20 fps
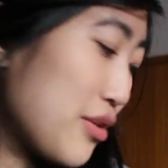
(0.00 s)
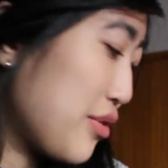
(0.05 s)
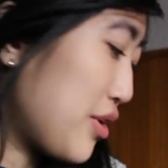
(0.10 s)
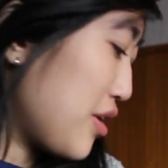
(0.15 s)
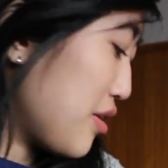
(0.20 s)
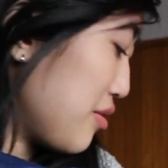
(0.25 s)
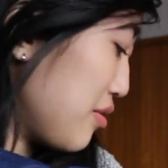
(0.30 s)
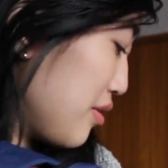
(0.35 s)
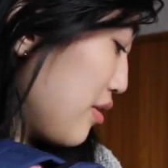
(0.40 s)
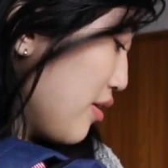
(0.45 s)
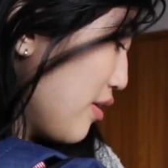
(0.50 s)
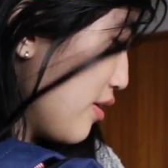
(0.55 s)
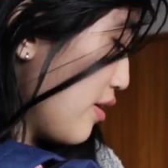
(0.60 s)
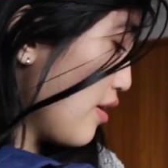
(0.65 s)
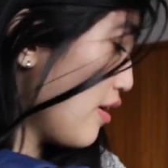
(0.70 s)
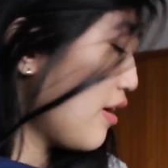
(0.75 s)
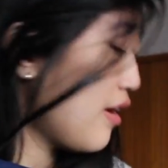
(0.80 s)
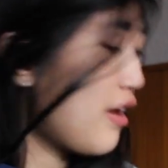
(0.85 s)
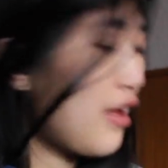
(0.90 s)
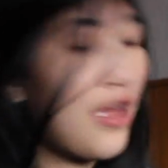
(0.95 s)
So cute.
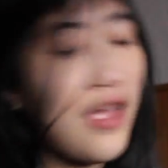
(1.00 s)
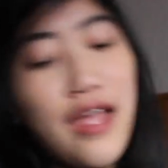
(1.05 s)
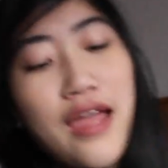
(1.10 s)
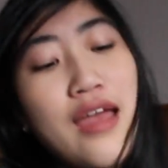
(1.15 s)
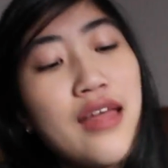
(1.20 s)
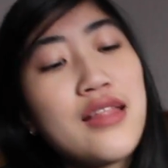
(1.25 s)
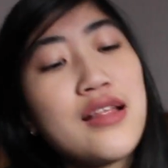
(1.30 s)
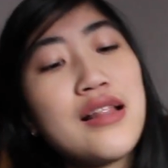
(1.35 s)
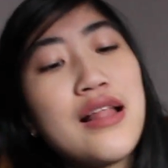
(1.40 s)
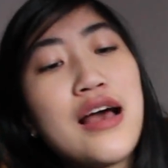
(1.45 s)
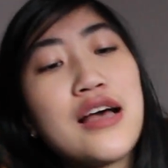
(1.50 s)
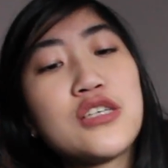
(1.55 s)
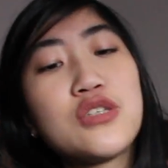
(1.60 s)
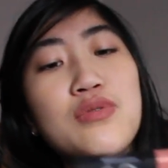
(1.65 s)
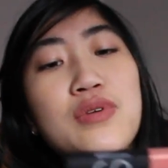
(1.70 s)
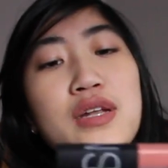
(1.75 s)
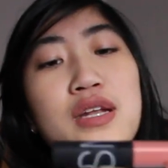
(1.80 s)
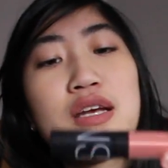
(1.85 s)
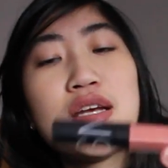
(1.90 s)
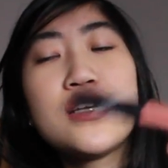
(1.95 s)
And the last
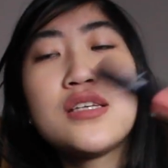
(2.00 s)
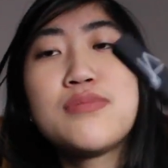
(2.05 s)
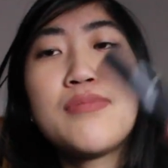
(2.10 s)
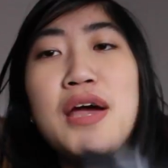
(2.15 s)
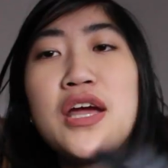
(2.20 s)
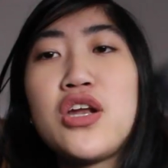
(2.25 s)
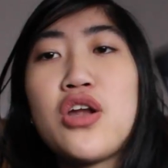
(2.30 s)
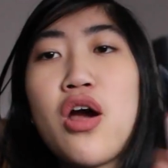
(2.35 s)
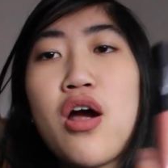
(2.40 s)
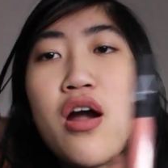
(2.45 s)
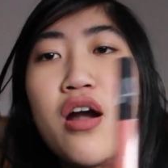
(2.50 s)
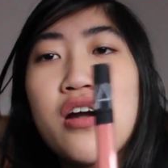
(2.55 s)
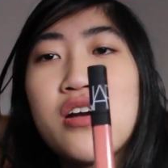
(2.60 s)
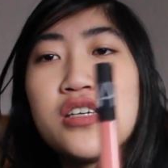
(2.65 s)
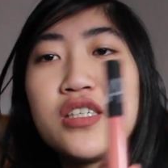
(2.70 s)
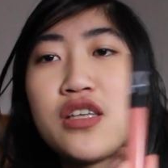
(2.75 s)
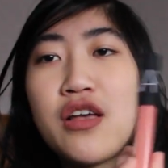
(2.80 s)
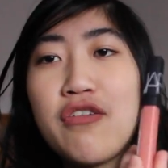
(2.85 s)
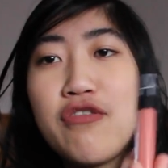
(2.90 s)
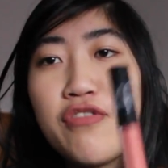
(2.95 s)
one is my
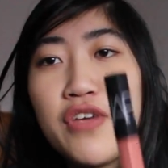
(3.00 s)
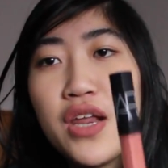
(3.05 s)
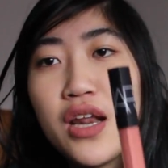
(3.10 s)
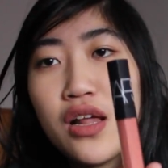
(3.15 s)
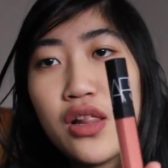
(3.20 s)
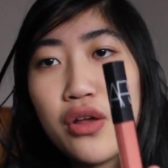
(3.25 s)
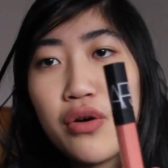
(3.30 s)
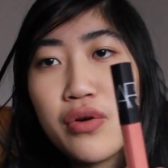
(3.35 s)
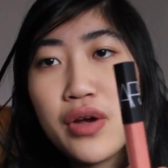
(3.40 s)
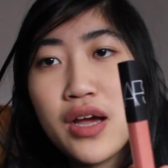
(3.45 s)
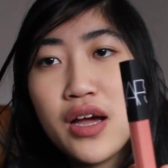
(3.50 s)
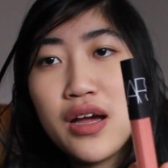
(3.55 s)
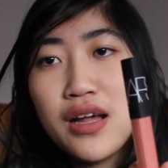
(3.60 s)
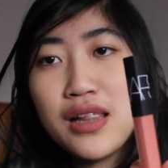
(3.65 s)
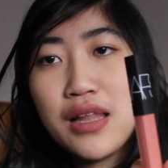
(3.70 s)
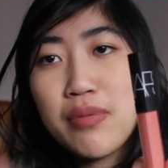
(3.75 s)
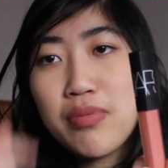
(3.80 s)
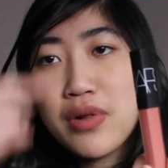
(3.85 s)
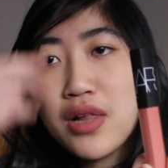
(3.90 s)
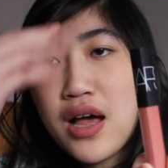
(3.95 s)
NARS Vida
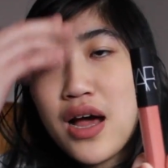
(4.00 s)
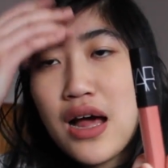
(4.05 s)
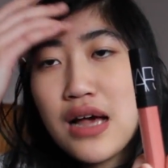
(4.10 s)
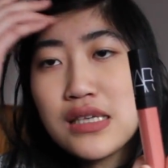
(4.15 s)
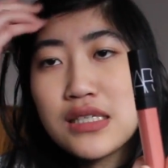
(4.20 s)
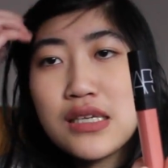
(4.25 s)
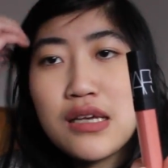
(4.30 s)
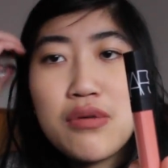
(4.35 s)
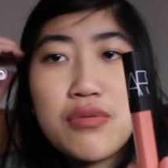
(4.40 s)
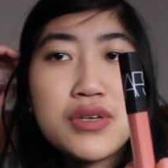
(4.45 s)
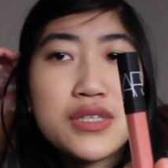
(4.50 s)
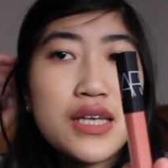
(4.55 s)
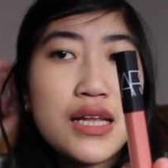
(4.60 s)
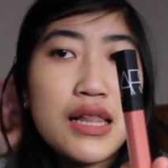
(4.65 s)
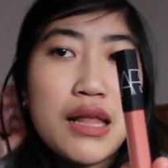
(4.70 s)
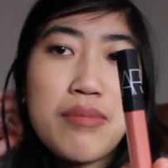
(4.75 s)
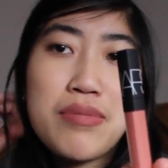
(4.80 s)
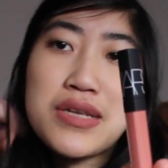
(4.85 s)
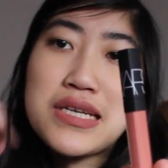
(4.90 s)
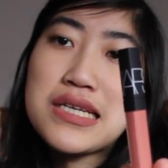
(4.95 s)
Loca lip gloss. It was a
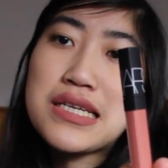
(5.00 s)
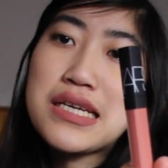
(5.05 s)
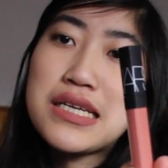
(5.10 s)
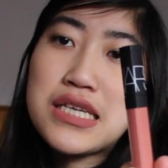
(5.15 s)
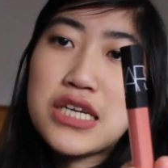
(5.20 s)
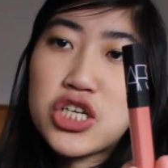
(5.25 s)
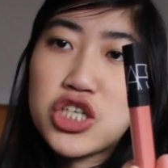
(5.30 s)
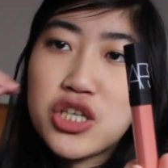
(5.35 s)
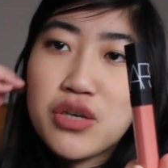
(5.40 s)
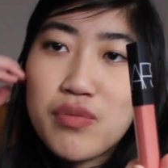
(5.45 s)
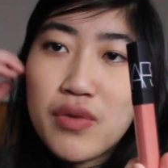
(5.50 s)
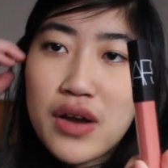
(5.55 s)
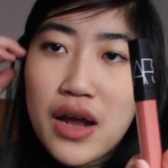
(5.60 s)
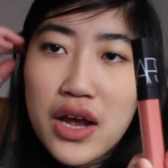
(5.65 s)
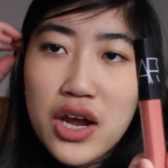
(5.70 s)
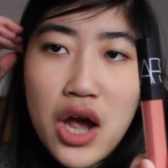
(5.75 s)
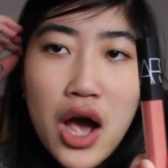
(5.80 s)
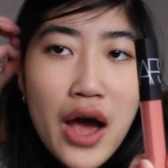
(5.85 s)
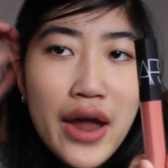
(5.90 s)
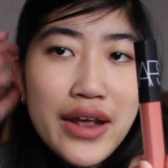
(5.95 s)
limited edition when
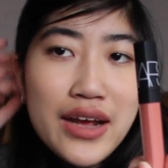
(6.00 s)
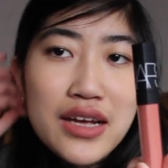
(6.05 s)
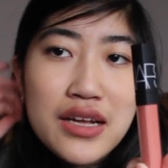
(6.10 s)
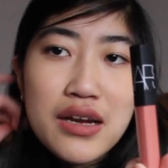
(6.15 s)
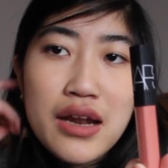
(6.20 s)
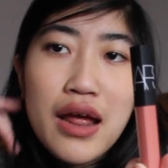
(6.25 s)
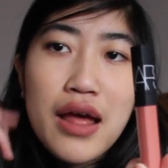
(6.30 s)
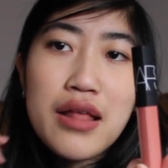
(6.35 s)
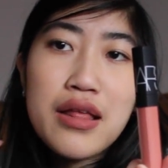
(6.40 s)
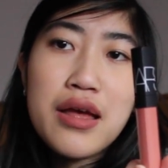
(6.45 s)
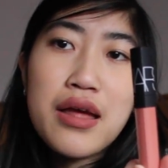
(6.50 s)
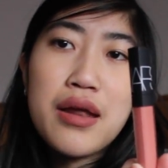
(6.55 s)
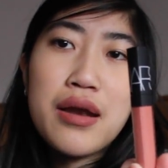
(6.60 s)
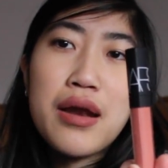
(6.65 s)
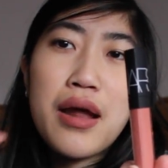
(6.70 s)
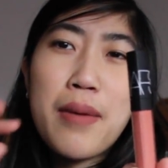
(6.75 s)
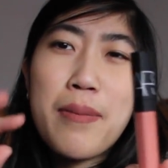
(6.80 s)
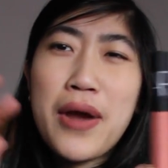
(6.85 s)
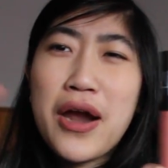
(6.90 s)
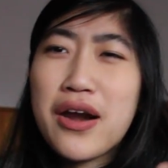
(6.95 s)
I got it and
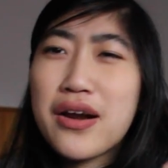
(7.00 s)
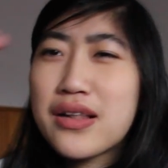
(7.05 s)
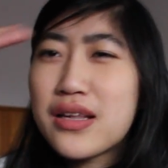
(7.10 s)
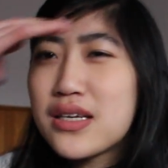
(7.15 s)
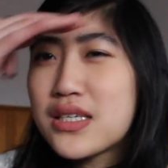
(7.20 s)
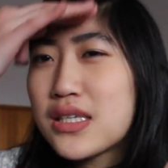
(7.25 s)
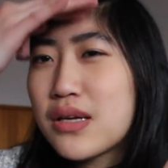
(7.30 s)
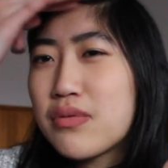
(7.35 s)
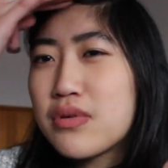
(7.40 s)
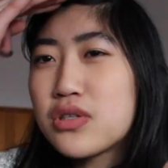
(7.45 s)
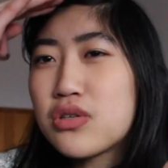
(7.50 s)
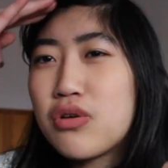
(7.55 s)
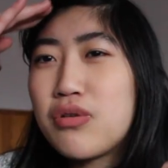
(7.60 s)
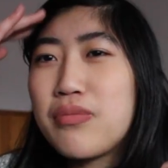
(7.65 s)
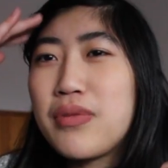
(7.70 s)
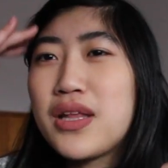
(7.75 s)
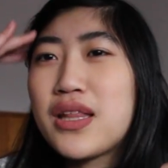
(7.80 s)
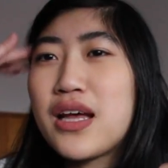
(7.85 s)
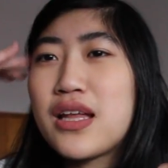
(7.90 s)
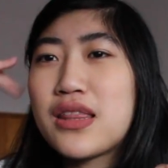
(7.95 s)
then apparently someone
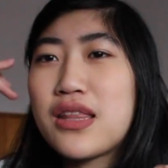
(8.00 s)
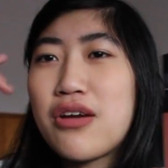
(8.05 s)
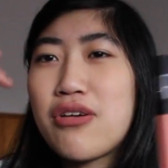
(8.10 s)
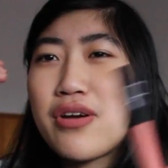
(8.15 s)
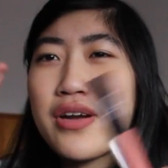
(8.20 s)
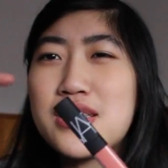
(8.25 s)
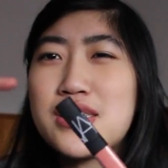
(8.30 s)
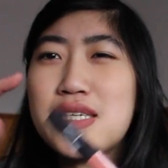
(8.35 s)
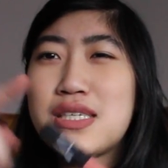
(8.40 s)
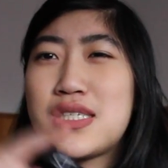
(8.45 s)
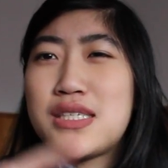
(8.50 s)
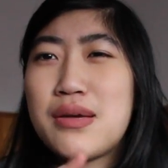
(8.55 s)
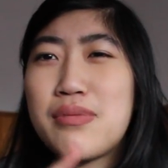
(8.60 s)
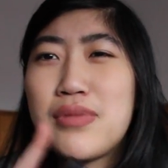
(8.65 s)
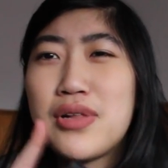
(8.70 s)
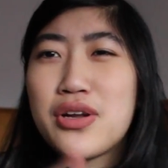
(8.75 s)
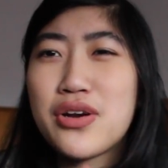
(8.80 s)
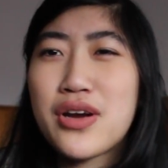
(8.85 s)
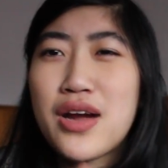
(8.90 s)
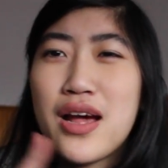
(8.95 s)
told me that there is a
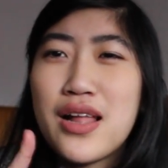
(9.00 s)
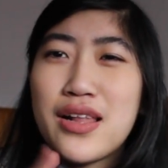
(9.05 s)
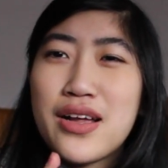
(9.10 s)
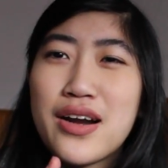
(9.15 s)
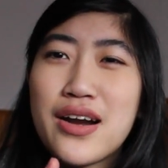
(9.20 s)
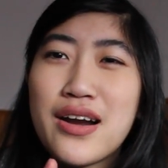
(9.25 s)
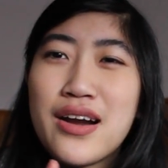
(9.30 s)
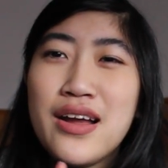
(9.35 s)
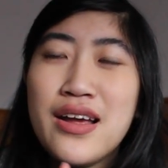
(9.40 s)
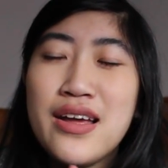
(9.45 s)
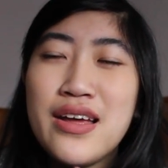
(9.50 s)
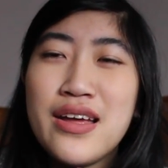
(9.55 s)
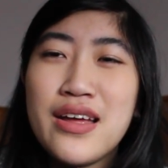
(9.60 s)
similar color